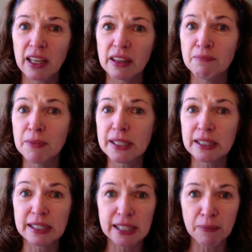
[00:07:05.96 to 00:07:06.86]
and the
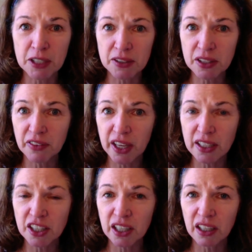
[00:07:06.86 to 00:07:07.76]
misconceptions of
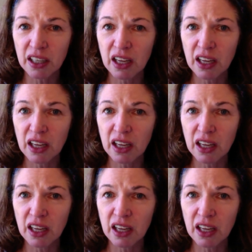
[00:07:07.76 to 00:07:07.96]
aging.